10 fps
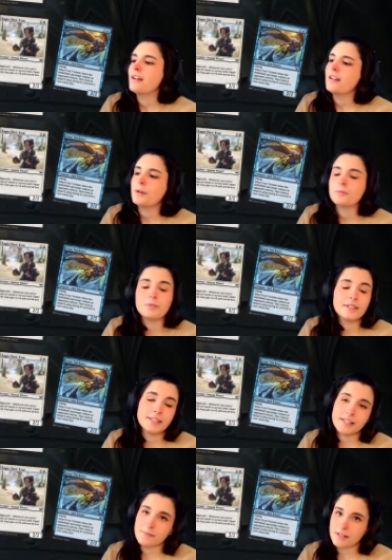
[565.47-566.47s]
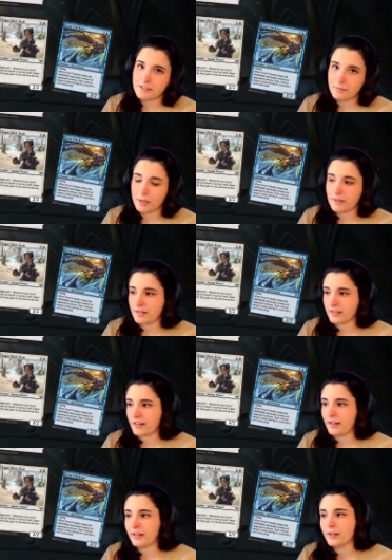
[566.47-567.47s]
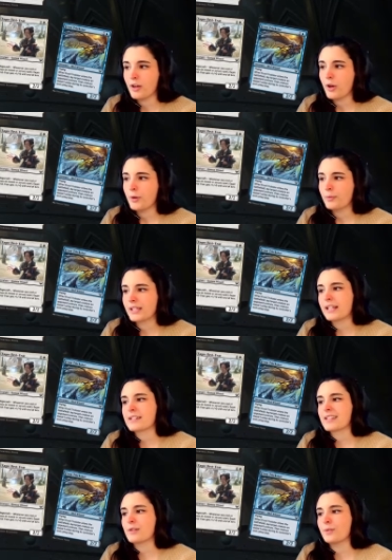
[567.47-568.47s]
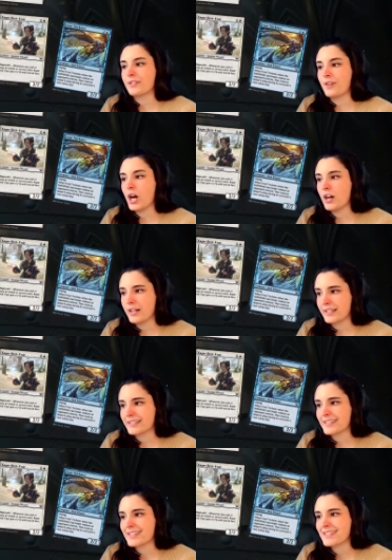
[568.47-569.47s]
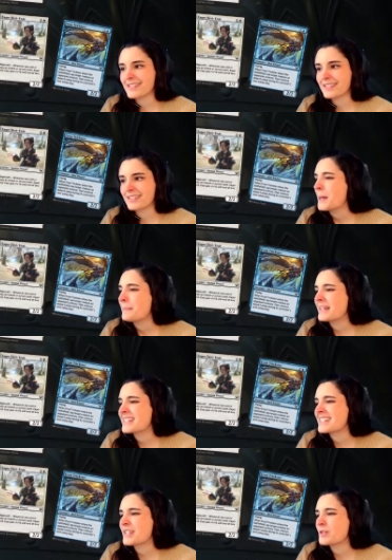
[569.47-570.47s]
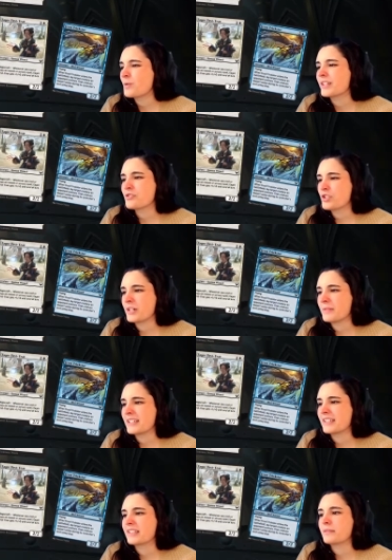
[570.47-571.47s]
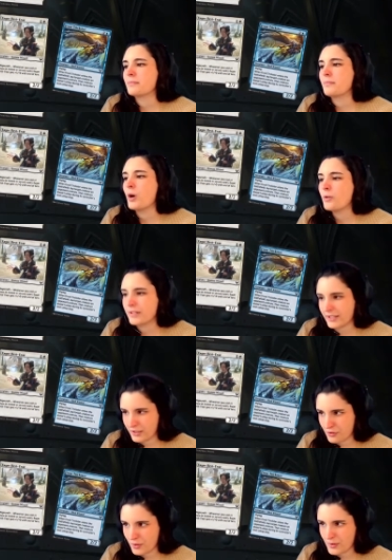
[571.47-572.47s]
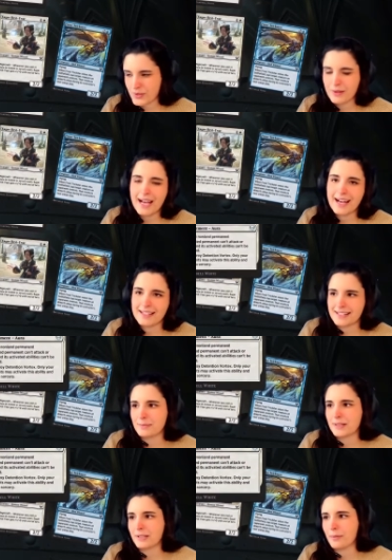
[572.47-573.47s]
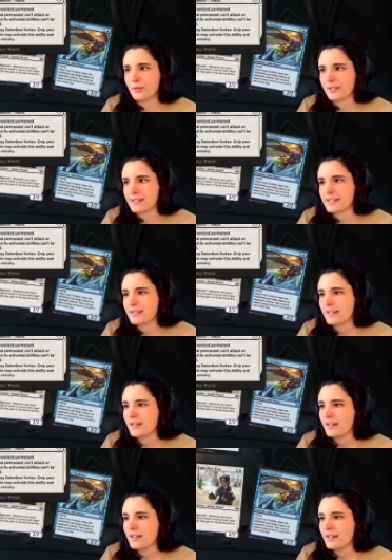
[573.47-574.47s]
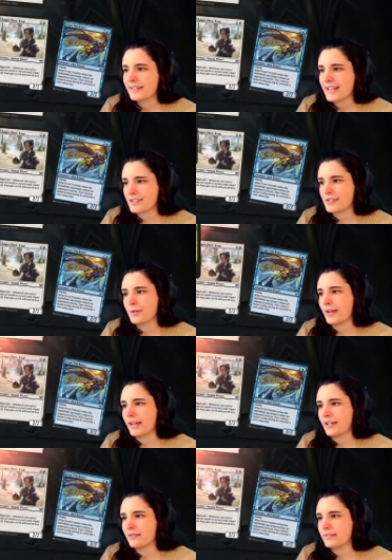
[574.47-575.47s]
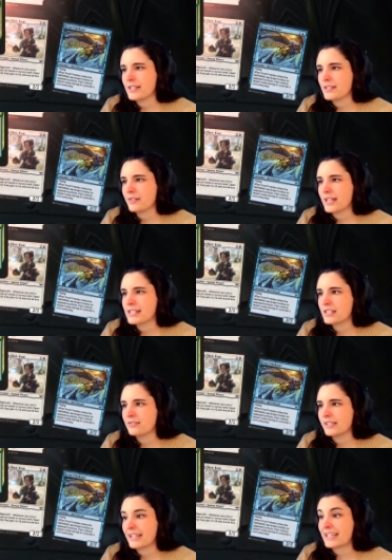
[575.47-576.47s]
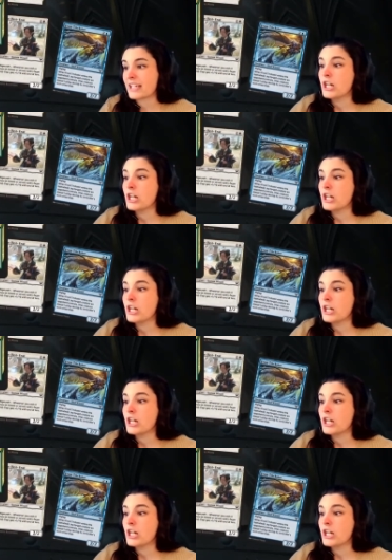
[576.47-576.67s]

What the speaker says: a really expensive permanent on the card, we could exile one of ours. But it says or enchantment an opponent controls, so it has to be an opponent. That's okay. That's okay. It's still in handy.